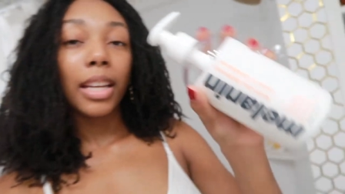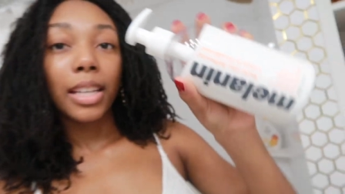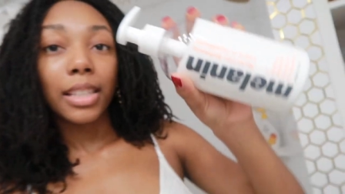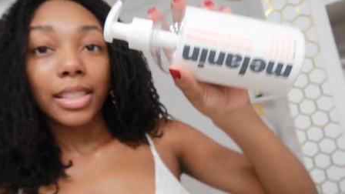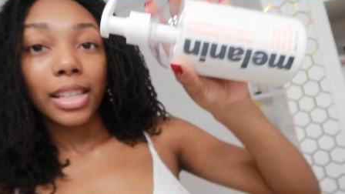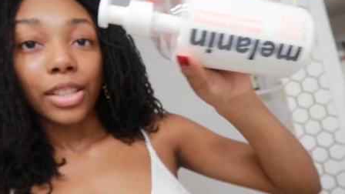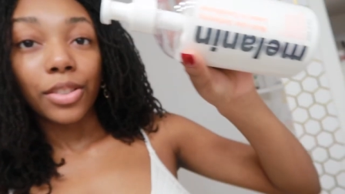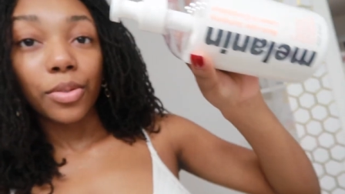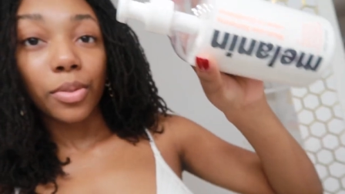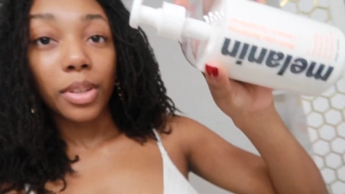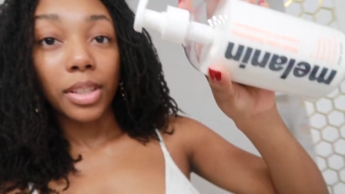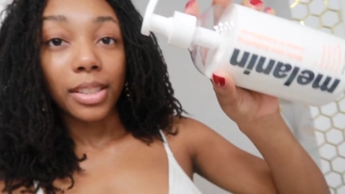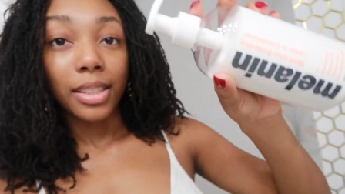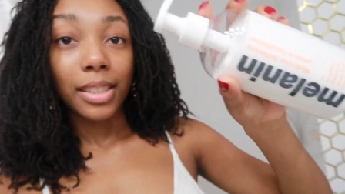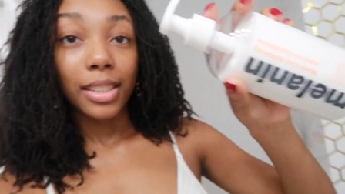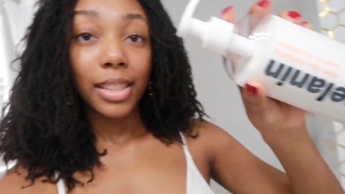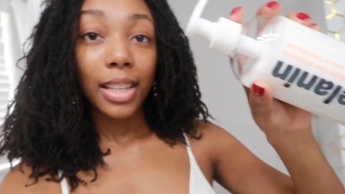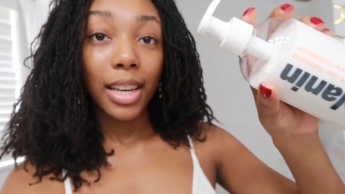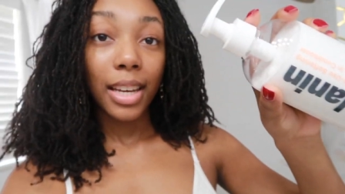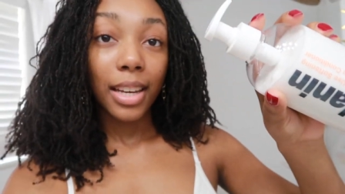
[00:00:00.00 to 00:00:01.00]
it because as you can
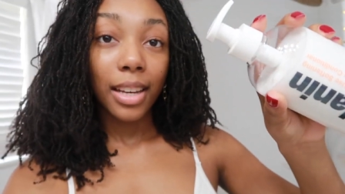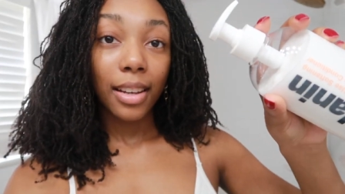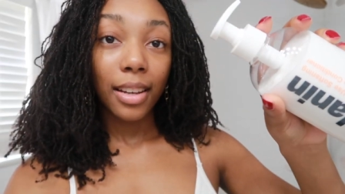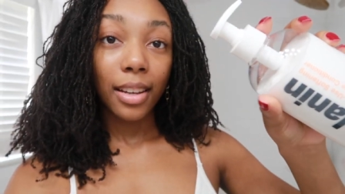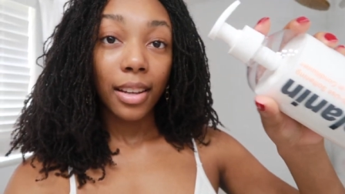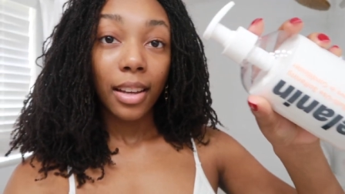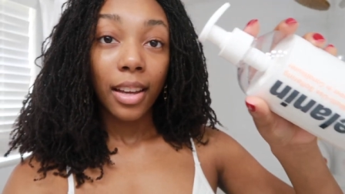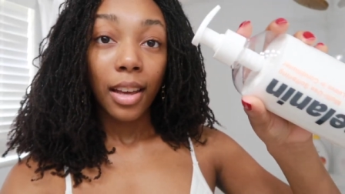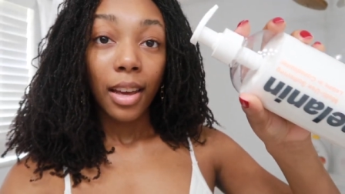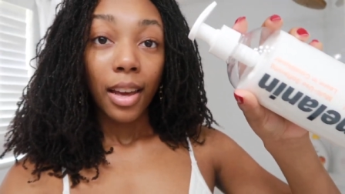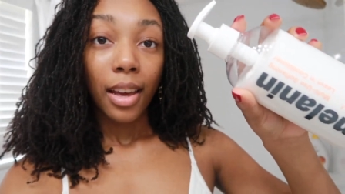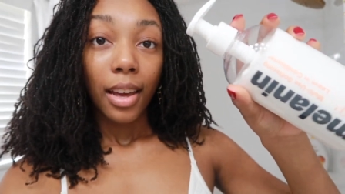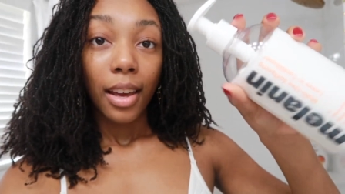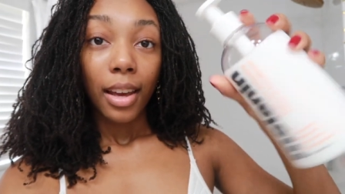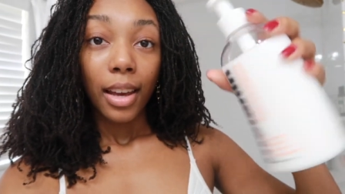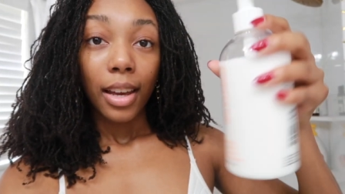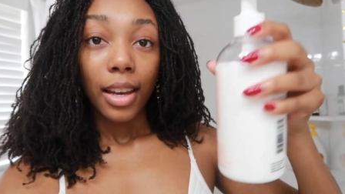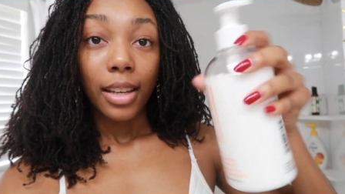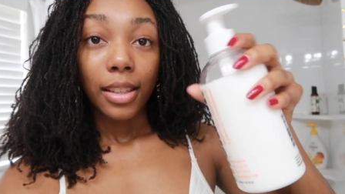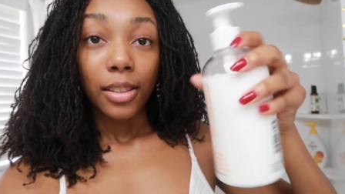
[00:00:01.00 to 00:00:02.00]
see,
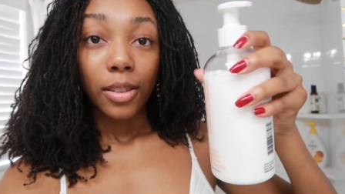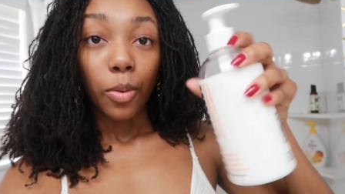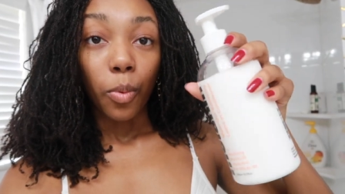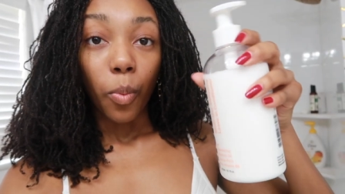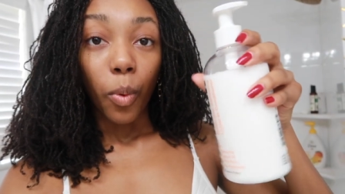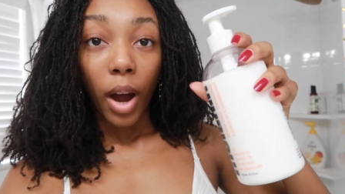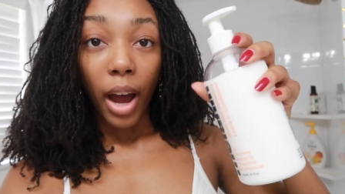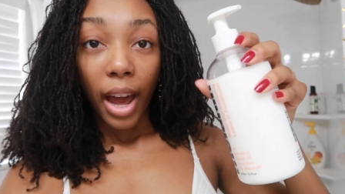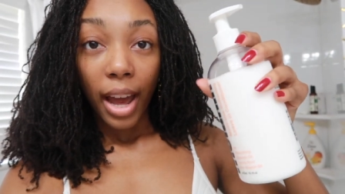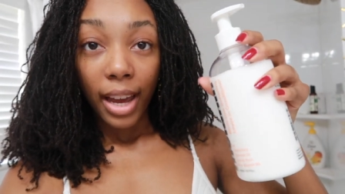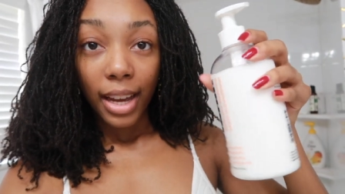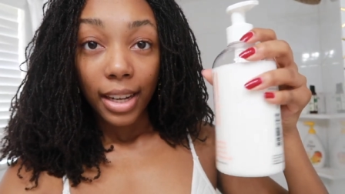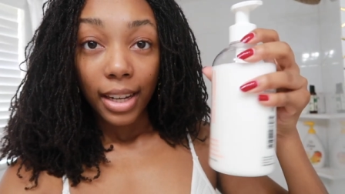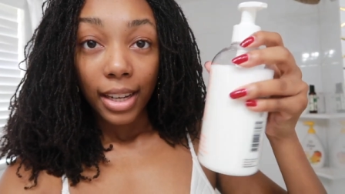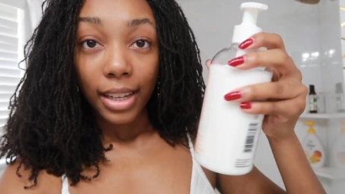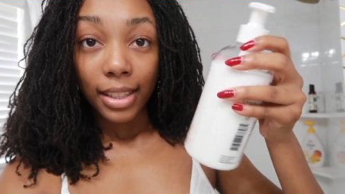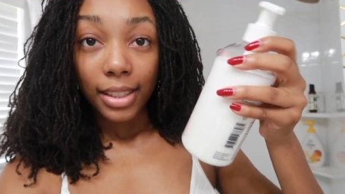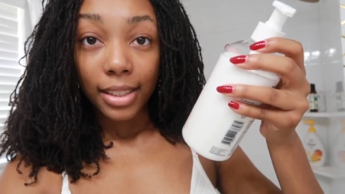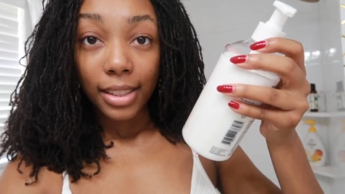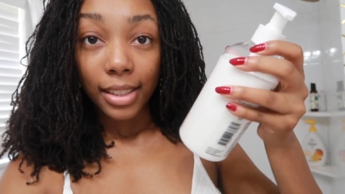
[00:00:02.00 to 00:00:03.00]
it's white,
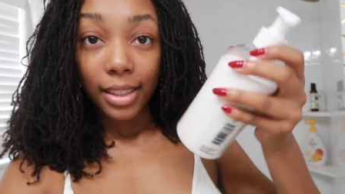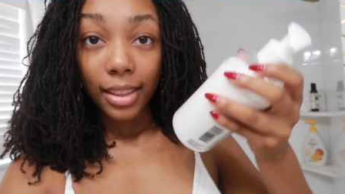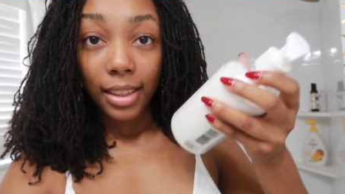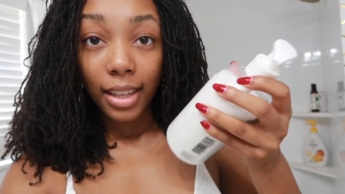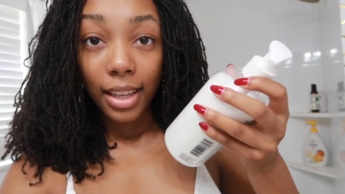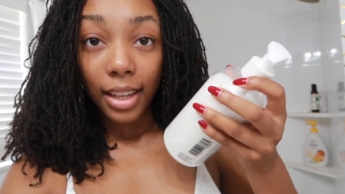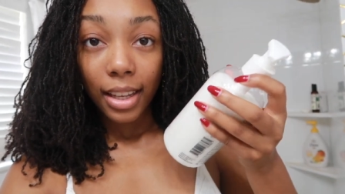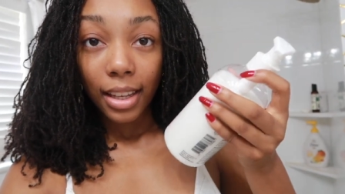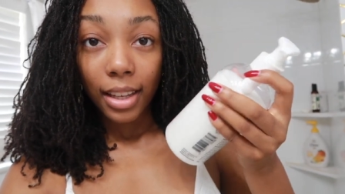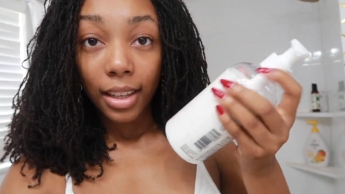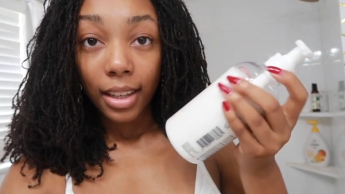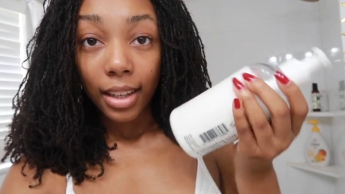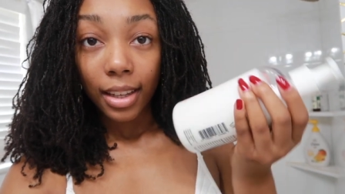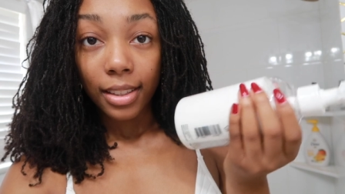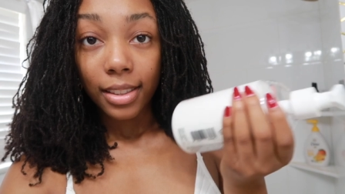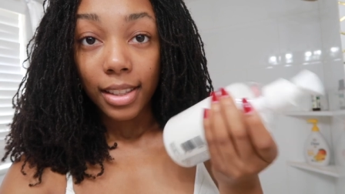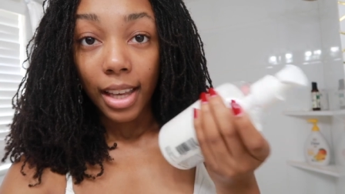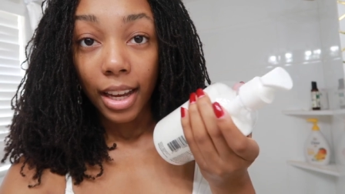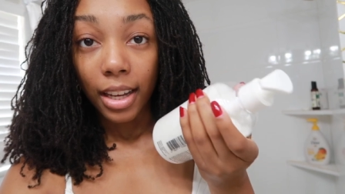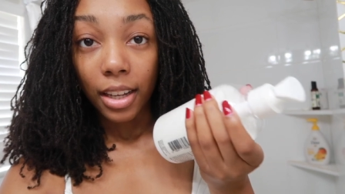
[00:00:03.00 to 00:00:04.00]
it's thick,
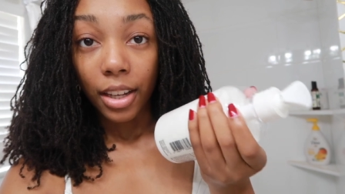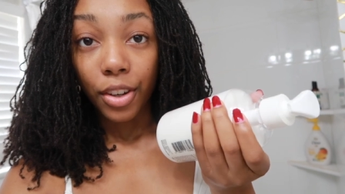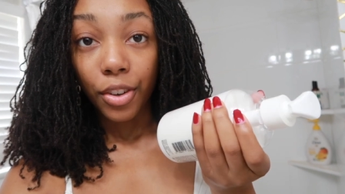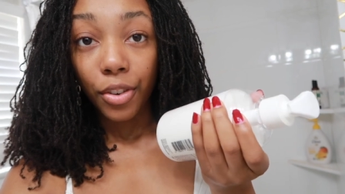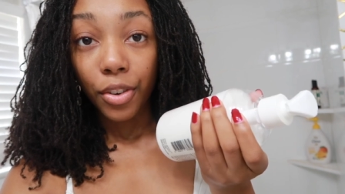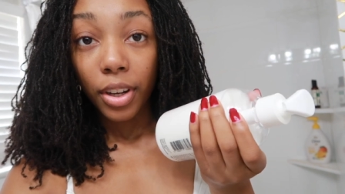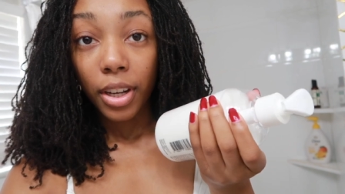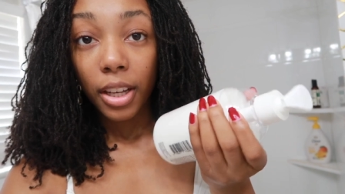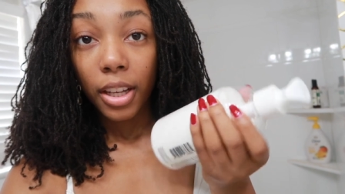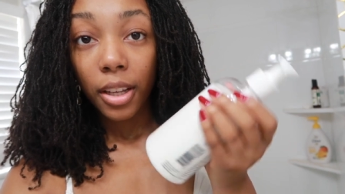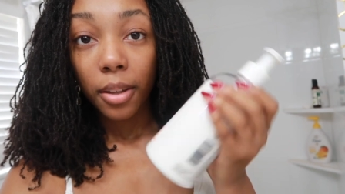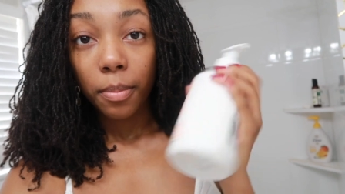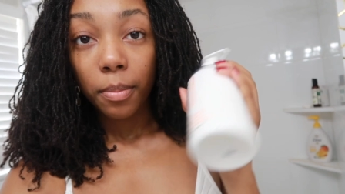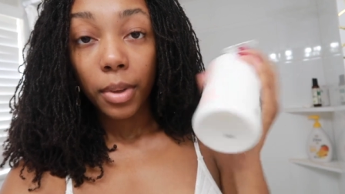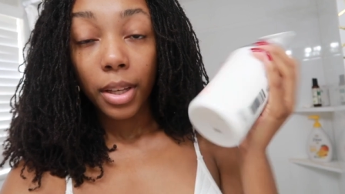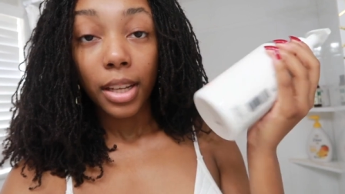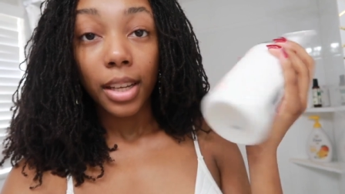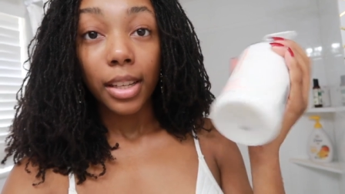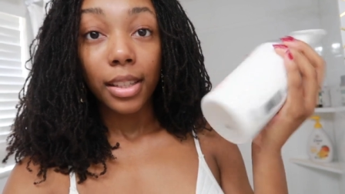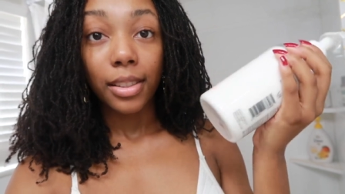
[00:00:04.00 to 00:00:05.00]
it's like a
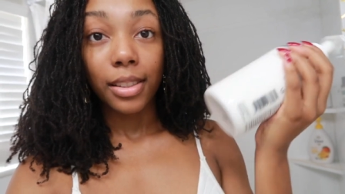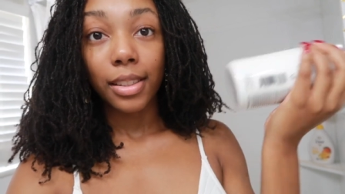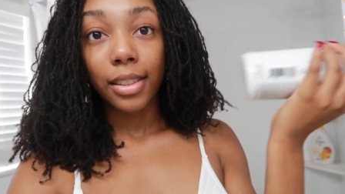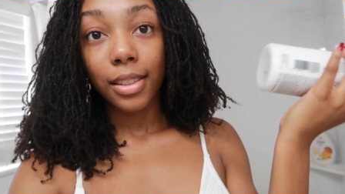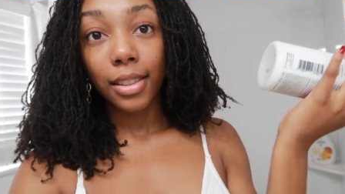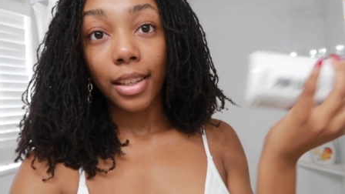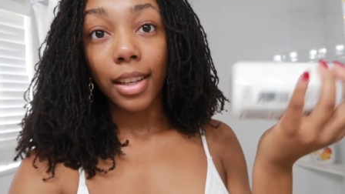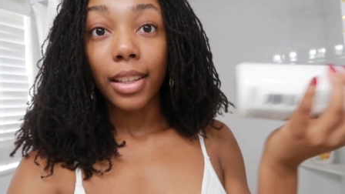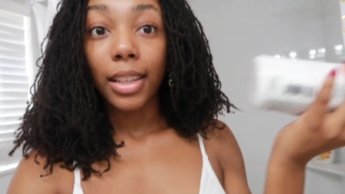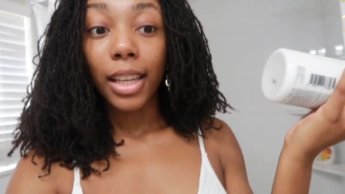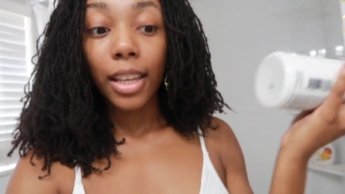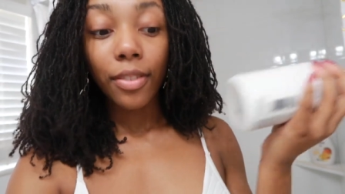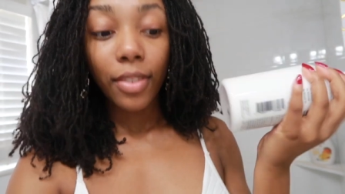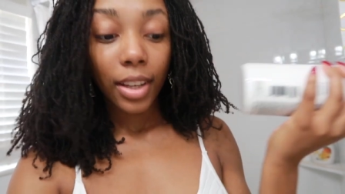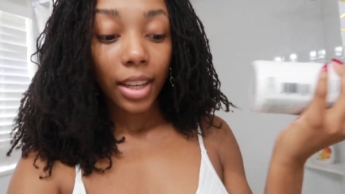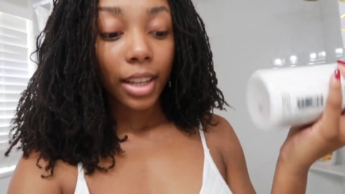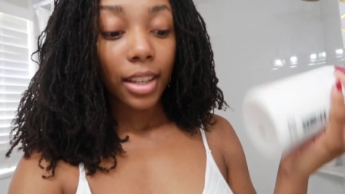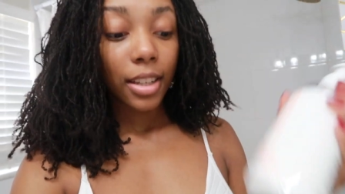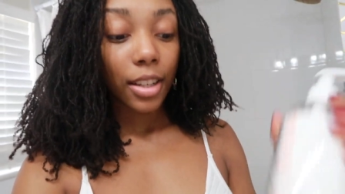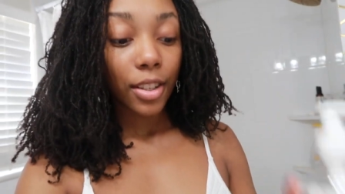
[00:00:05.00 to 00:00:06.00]
cream because it's a
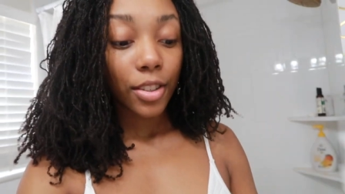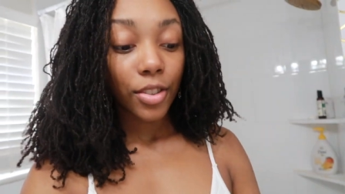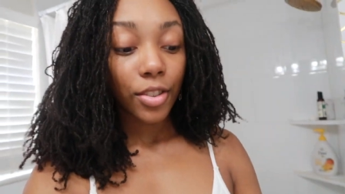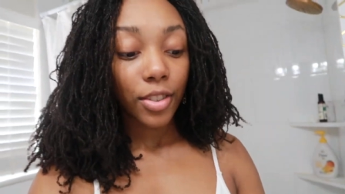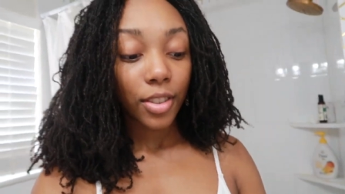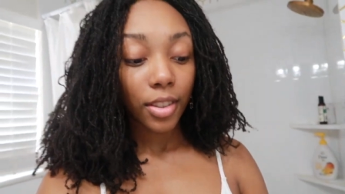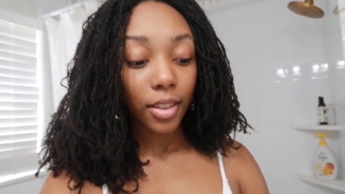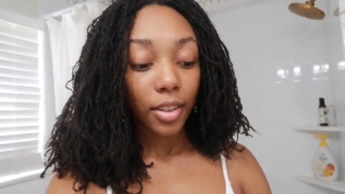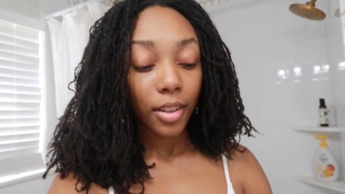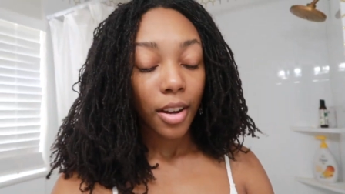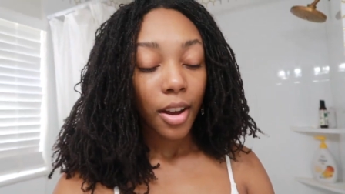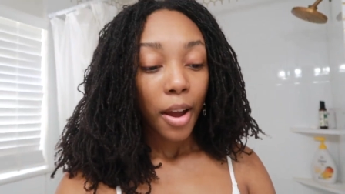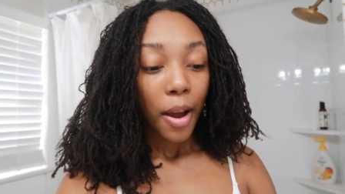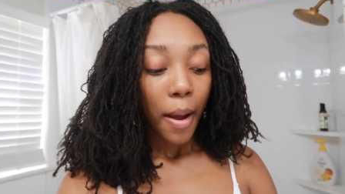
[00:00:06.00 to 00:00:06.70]
leave-in conditioner.